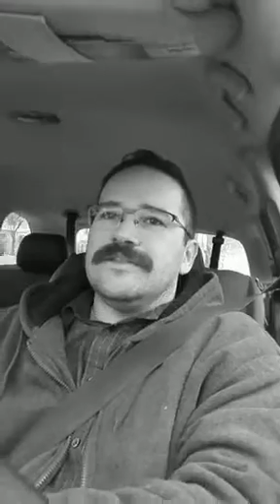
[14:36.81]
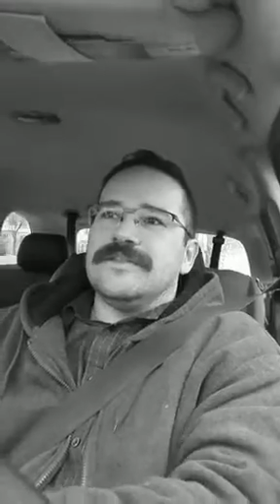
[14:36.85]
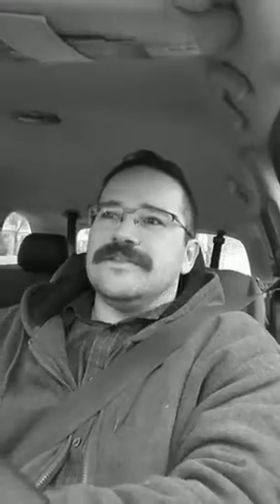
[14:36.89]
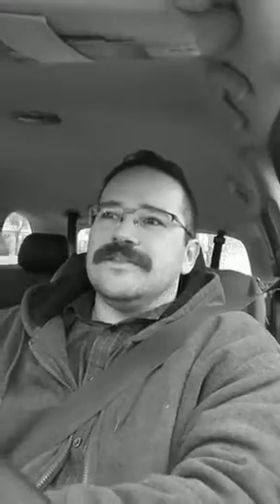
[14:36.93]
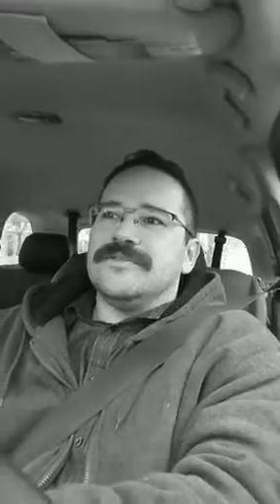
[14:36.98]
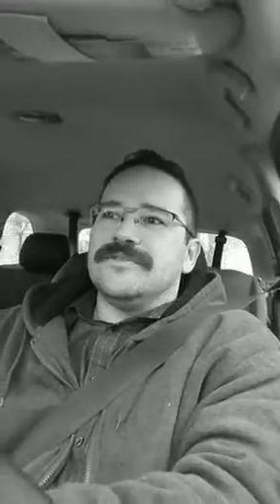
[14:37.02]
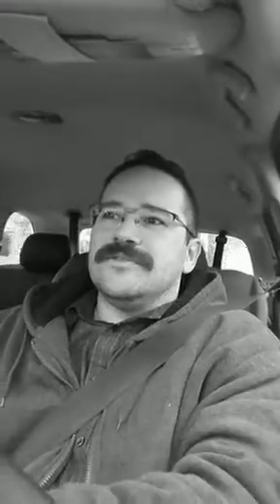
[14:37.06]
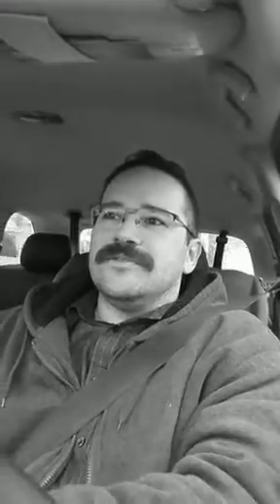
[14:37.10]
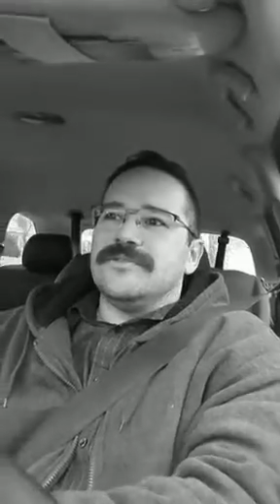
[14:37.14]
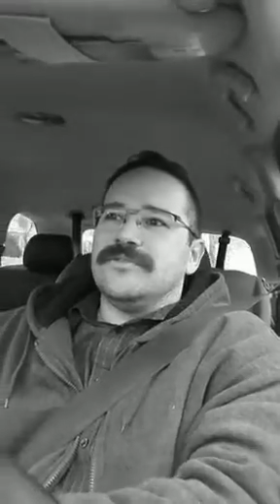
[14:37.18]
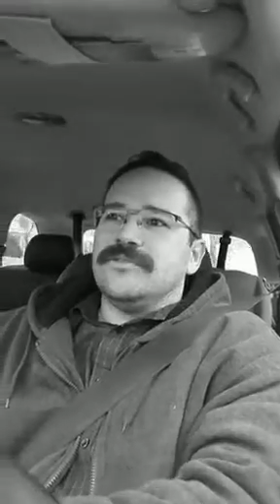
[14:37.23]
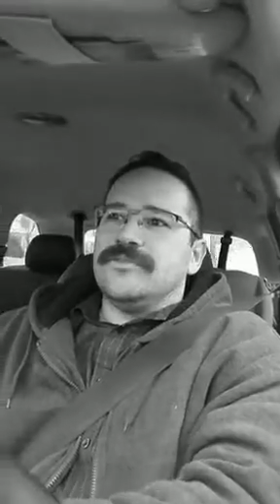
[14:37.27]

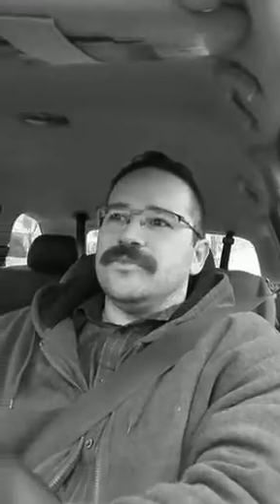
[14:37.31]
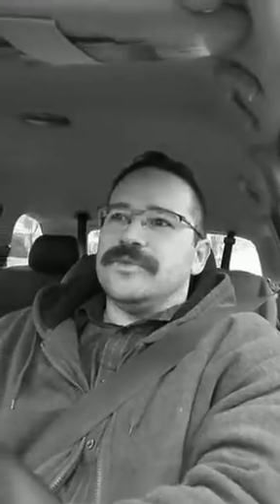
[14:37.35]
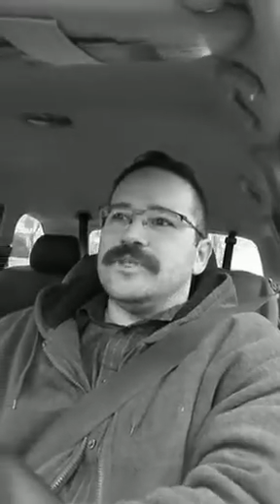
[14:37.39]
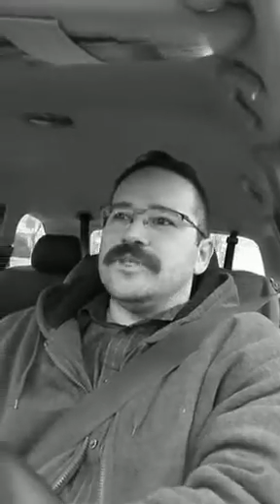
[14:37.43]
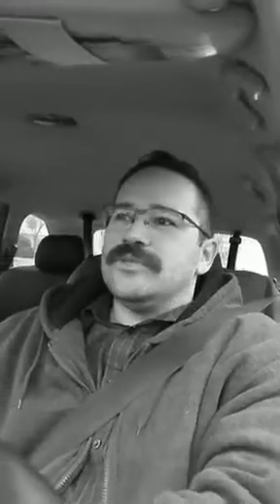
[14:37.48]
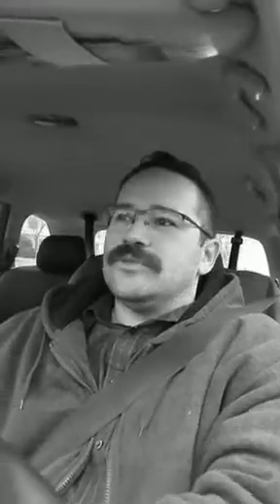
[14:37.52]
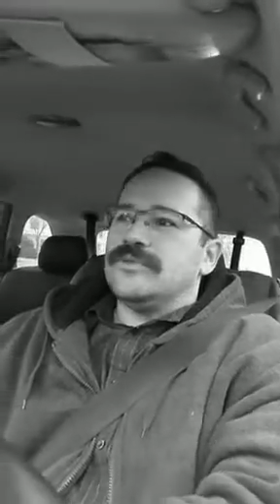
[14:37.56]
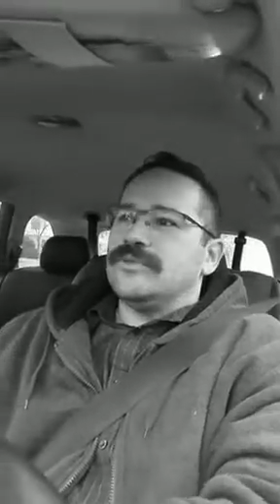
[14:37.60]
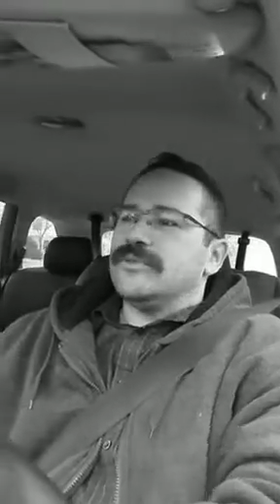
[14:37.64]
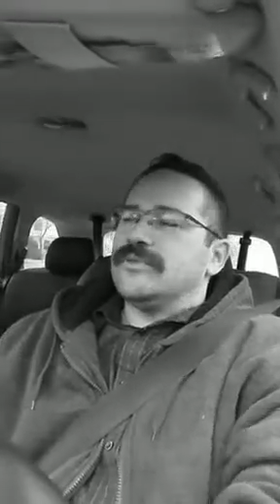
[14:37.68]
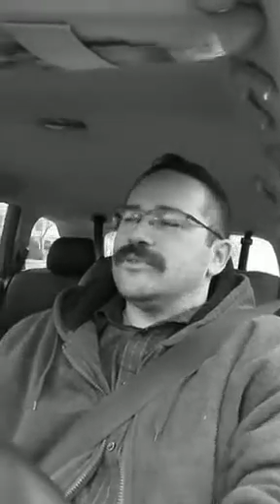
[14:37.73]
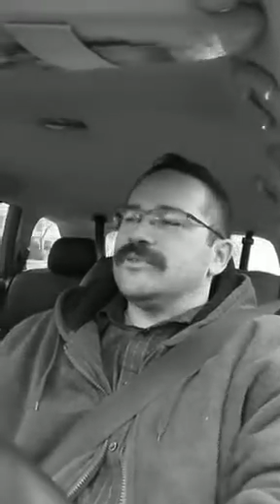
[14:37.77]
There's this
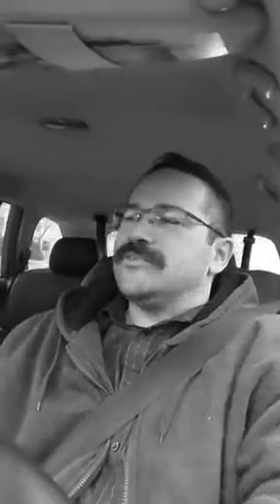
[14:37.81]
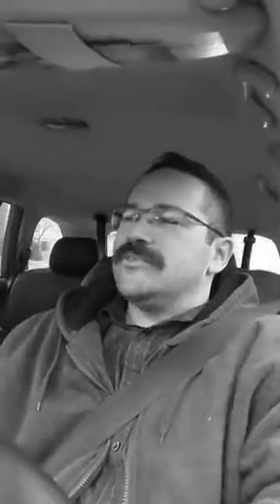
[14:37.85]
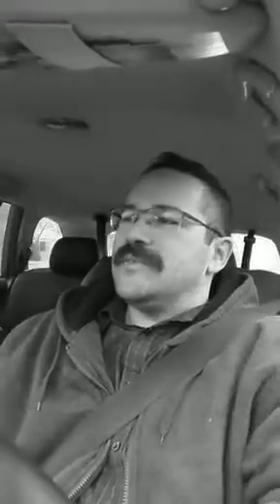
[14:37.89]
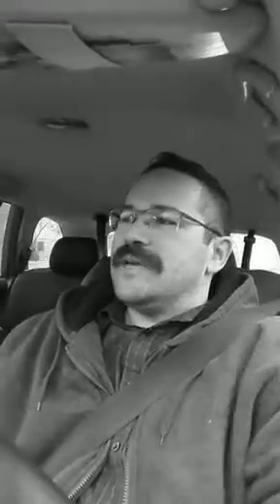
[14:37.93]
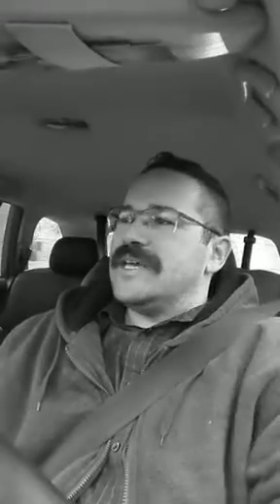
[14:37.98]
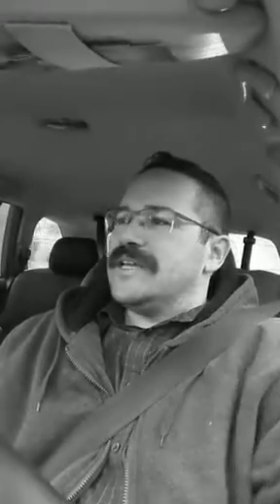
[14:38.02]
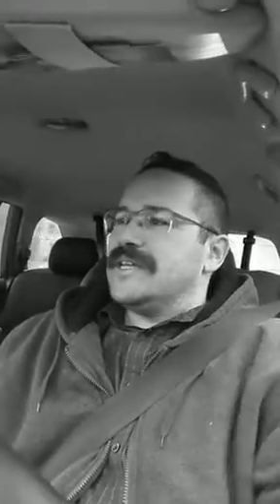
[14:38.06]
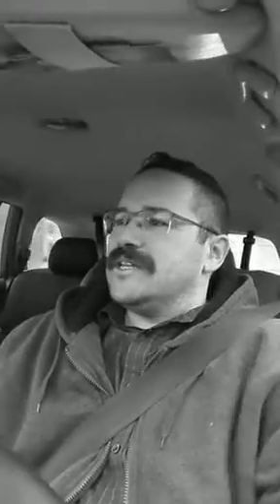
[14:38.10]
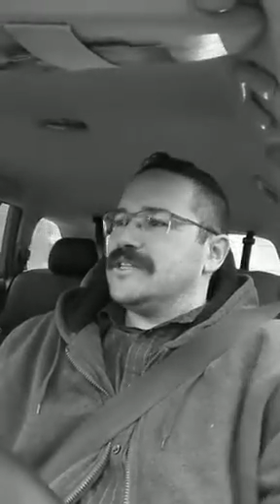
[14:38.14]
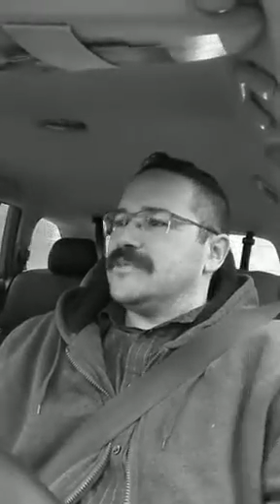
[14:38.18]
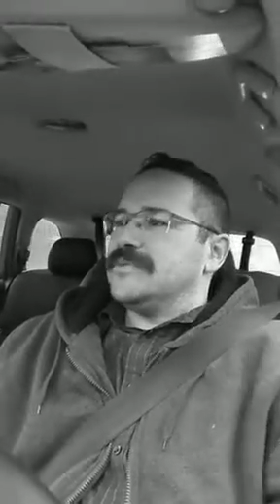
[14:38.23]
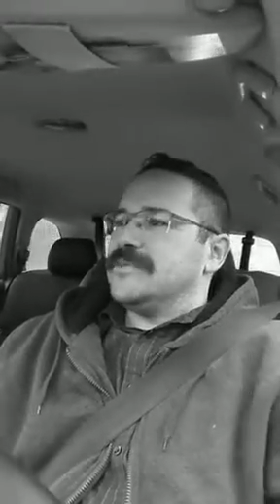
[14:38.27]
resource
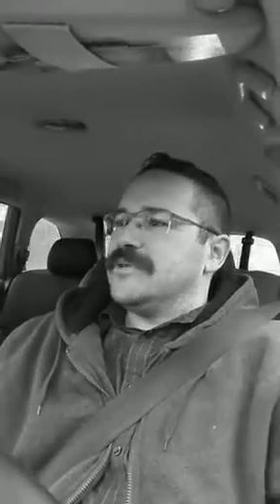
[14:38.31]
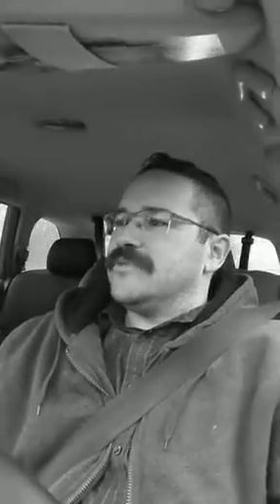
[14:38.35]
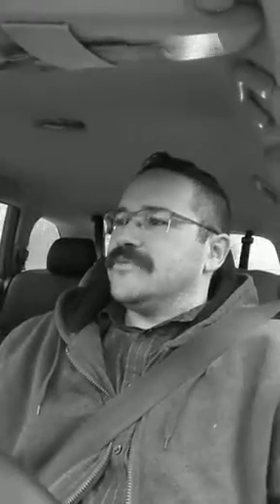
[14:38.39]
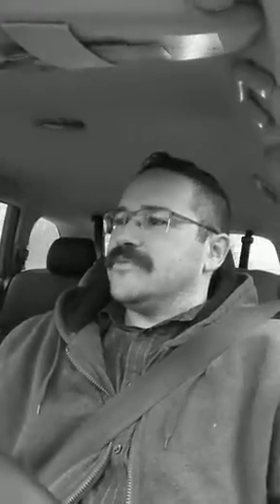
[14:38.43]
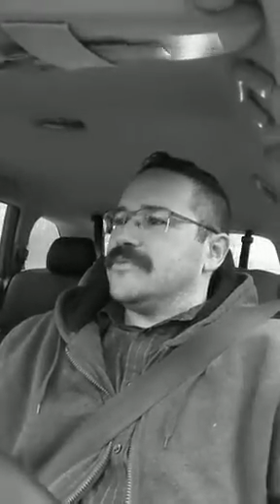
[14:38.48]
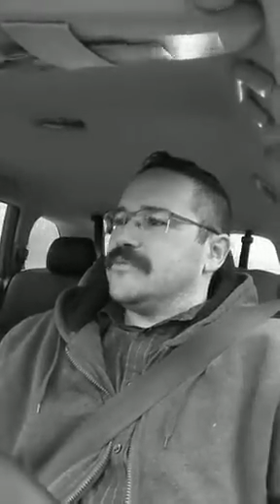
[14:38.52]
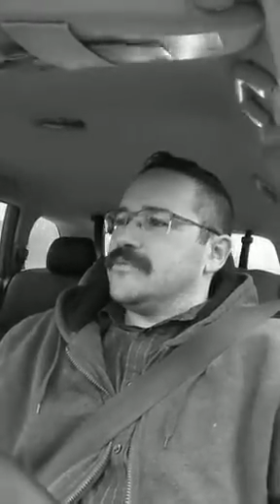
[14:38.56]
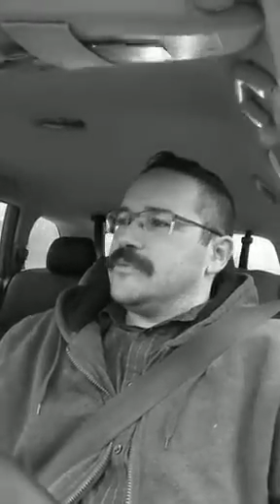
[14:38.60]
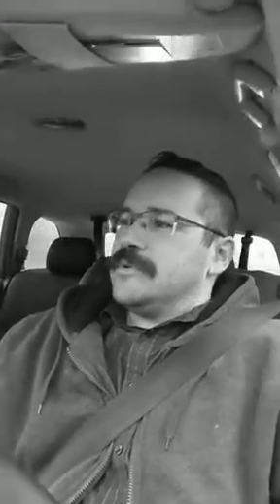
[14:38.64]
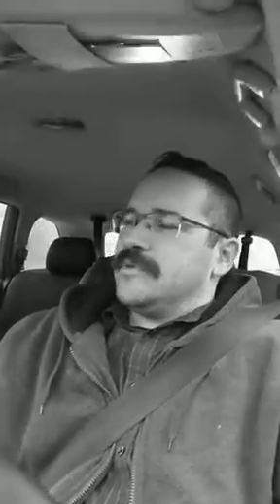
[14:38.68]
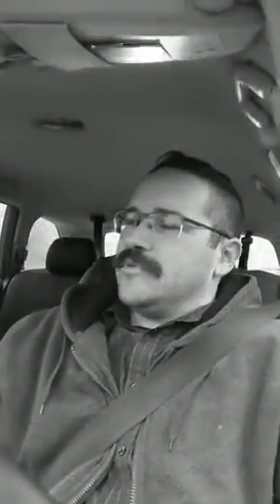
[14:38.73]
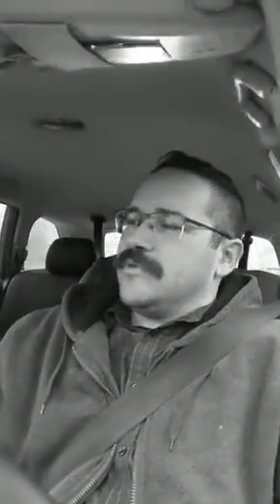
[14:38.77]
management
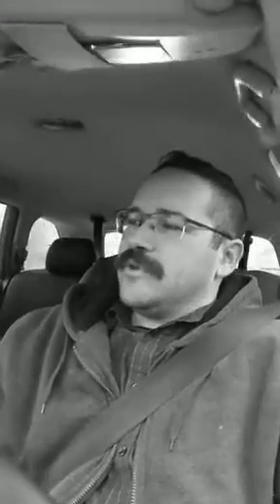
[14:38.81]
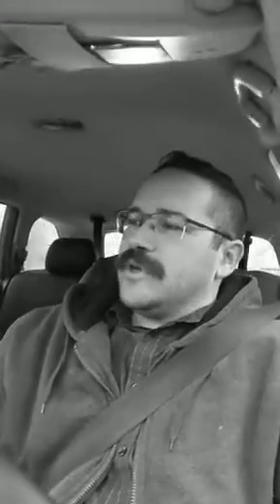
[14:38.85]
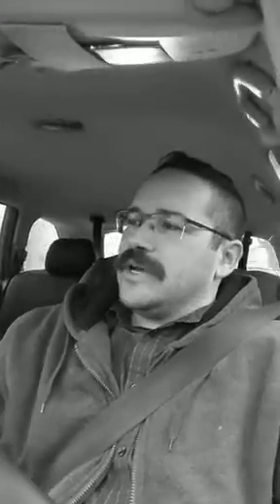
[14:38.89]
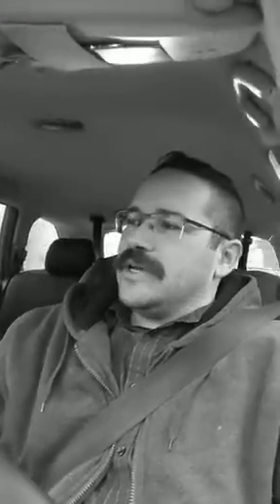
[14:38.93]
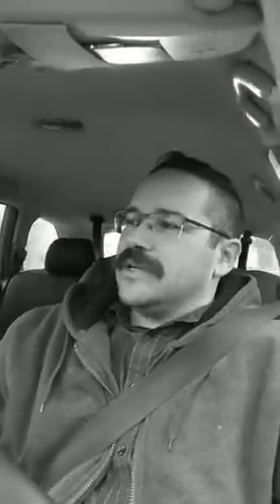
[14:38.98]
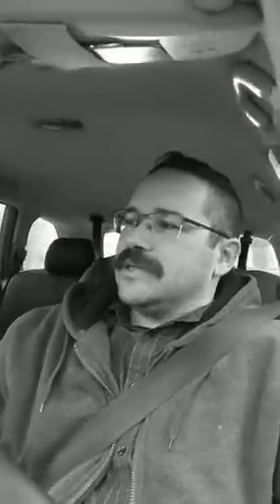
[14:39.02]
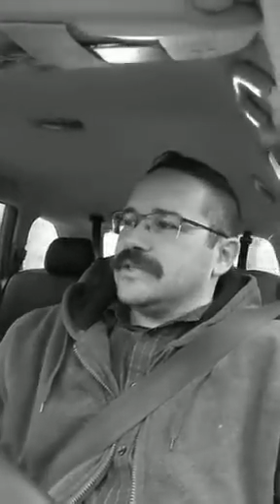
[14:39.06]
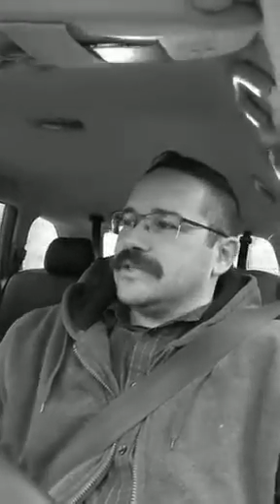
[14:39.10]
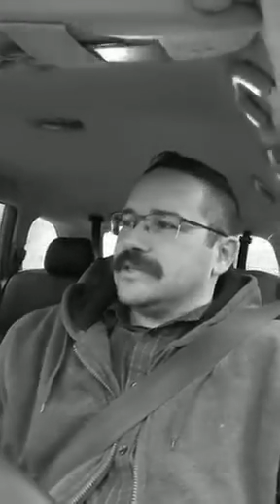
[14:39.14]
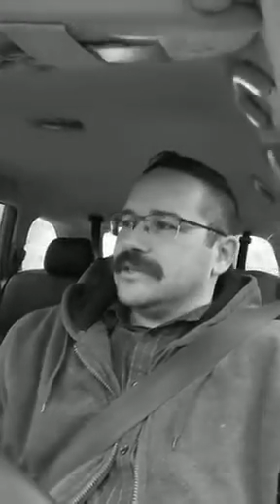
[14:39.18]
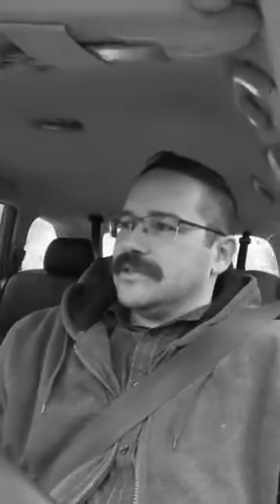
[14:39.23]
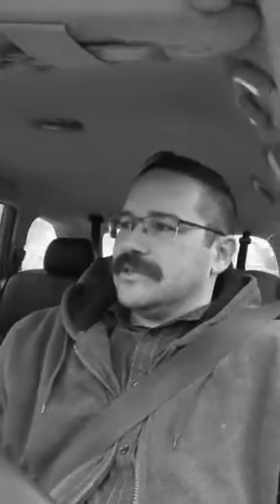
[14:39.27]
when we've
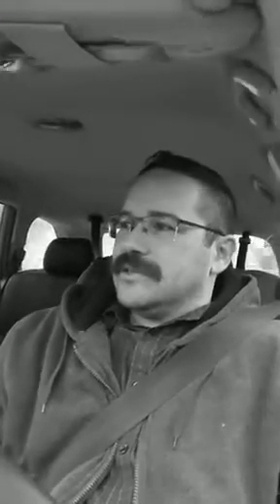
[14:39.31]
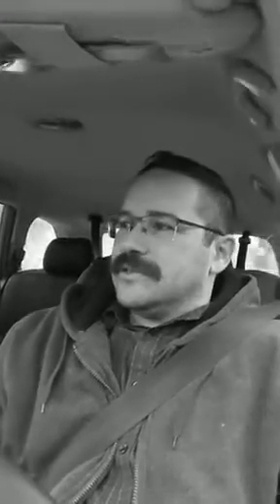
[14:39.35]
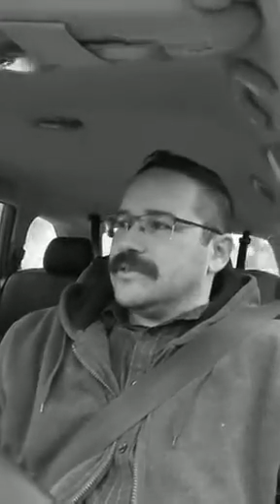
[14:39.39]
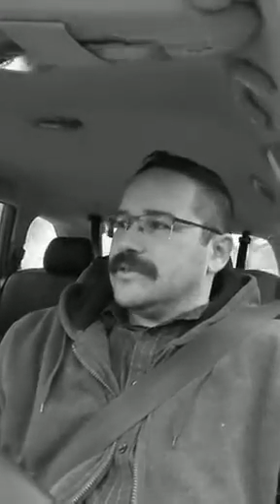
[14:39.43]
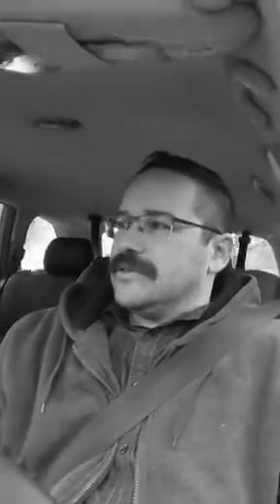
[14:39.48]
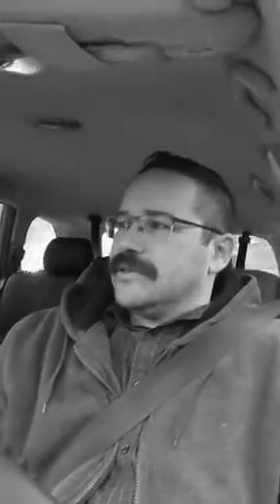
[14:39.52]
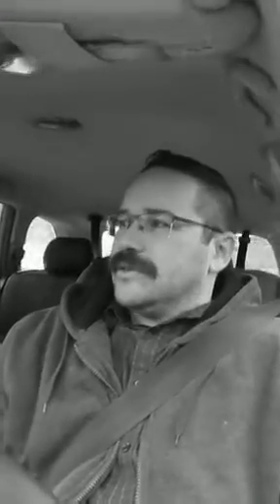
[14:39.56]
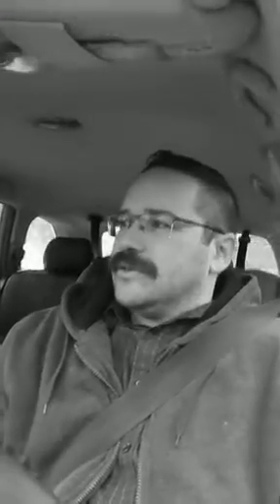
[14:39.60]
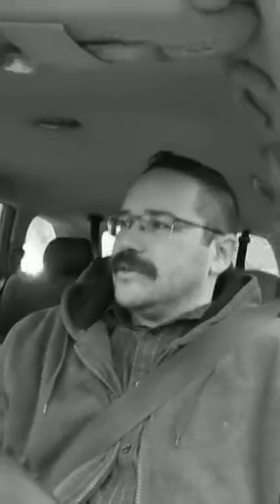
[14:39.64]
got uh,